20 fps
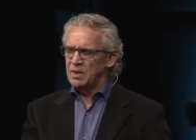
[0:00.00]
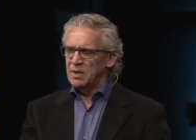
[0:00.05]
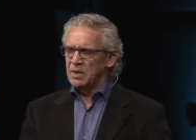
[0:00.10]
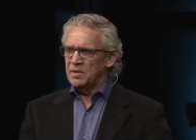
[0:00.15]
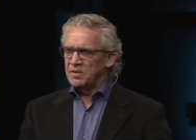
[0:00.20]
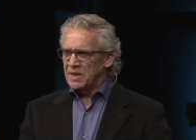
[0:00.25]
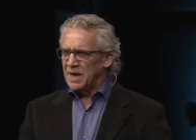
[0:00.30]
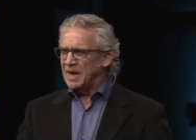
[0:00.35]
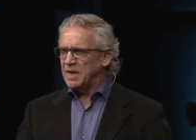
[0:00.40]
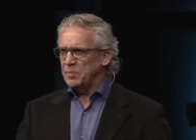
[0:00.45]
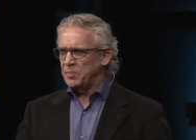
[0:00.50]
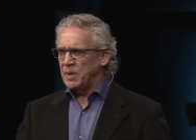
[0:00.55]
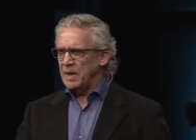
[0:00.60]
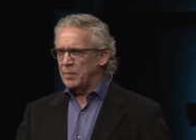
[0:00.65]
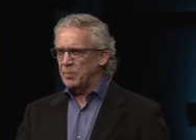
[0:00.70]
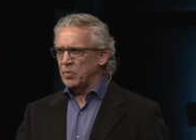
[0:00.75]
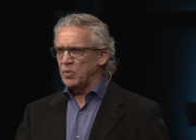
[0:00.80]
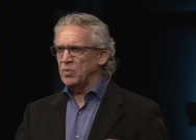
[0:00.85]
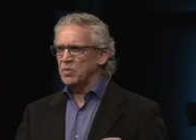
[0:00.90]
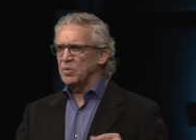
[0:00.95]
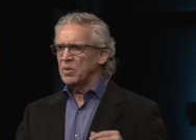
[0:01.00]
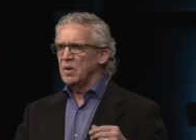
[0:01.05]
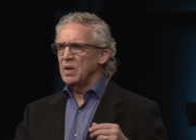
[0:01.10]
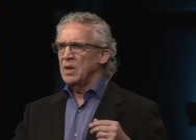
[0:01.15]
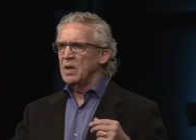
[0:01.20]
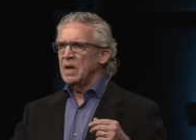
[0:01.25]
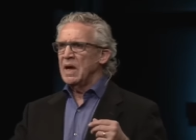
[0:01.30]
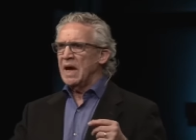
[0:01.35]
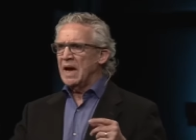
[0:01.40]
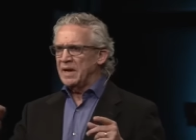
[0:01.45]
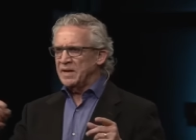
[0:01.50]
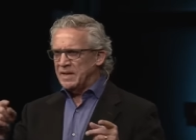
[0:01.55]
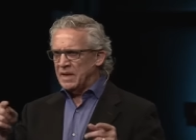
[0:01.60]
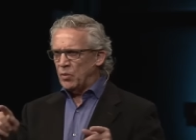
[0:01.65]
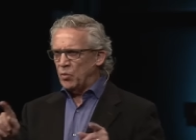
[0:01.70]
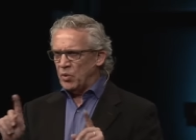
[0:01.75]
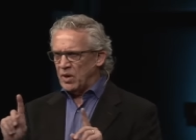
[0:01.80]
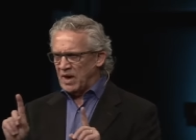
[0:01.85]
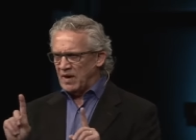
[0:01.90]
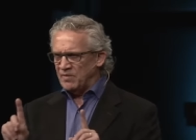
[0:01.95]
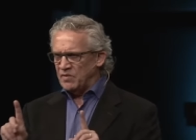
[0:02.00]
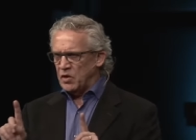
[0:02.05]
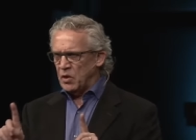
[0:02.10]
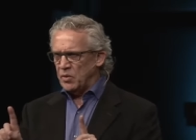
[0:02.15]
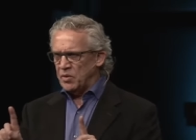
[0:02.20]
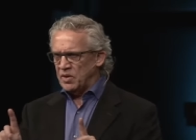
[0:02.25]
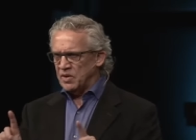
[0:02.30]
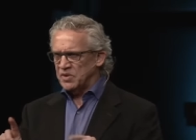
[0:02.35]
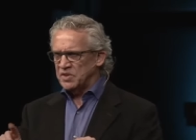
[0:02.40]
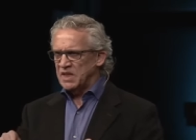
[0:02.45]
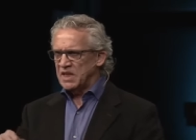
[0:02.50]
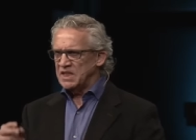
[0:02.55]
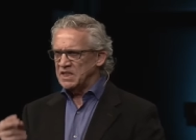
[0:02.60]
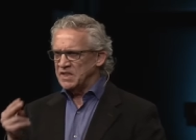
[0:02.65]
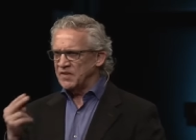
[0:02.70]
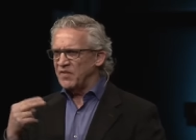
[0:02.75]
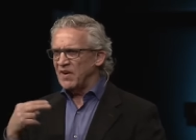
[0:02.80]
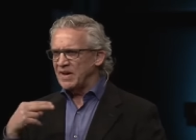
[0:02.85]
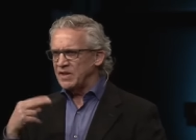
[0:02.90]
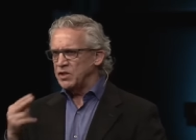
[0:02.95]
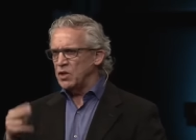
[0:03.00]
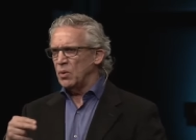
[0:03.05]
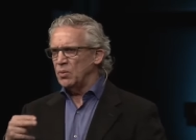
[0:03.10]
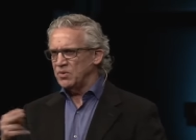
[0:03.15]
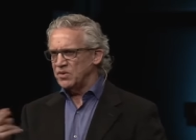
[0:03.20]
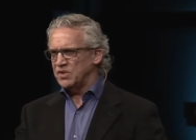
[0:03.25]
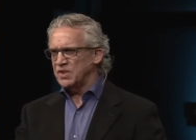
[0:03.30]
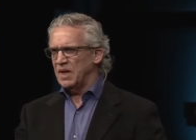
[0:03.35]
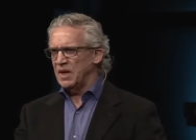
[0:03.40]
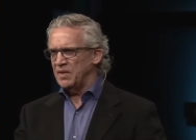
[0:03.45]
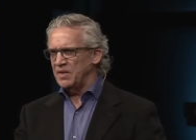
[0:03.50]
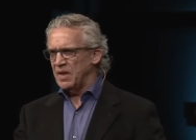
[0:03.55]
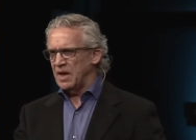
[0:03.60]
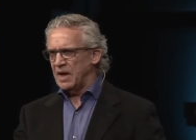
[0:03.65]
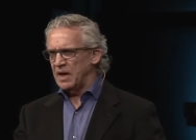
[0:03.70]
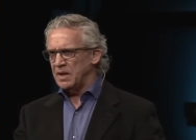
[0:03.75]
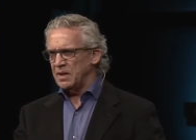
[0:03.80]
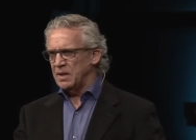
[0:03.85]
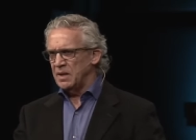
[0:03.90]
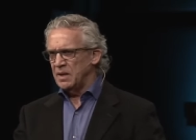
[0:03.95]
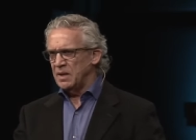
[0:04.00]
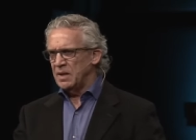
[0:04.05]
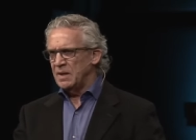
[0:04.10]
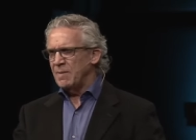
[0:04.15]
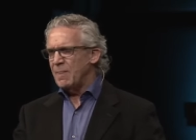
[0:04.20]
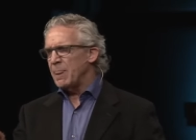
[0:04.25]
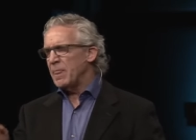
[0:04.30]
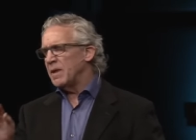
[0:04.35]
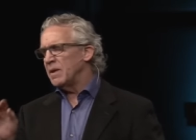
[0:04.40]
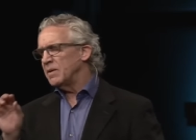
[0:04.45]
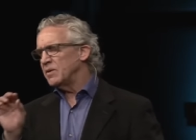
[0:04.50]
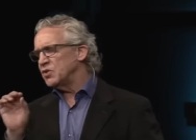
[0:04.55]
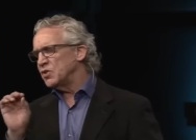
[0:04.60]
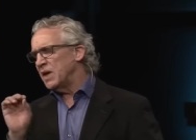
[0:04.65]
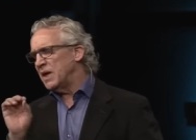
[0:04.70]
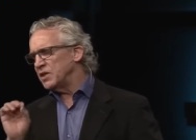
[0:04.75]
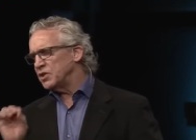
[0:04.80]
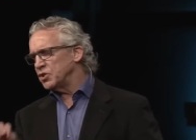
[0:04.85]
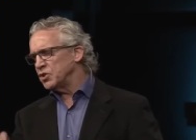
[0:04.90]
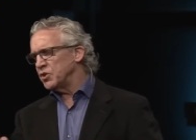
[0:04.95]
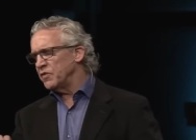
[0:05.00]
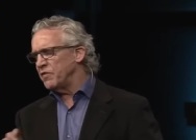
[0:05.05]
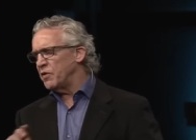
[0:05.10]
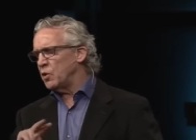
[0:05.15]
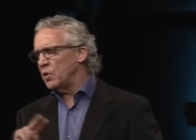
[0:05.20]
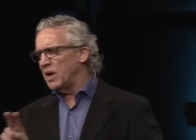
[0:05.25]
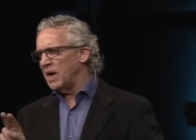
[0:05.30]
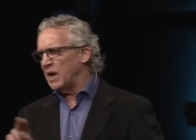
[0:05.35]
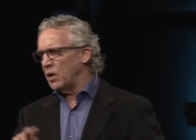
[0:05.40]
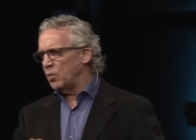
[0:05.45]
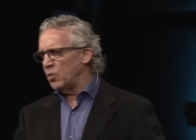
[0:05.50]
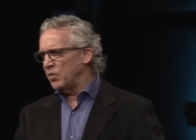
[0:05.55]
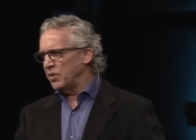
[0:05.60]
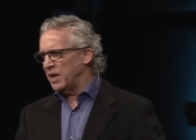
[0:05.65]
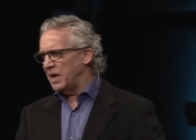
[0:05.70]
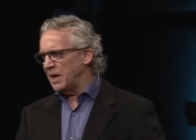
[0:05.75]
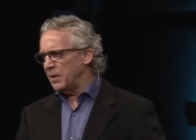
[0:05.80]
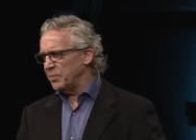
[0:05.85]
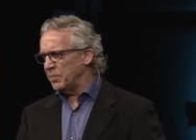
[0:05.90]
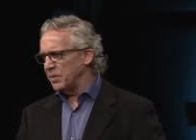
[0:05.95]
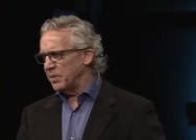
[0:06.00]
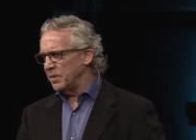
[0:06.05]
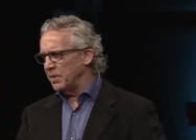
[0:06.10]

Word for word: 9 people, and yet what I've noticed is if I don't say that, chances are very high it won't happen.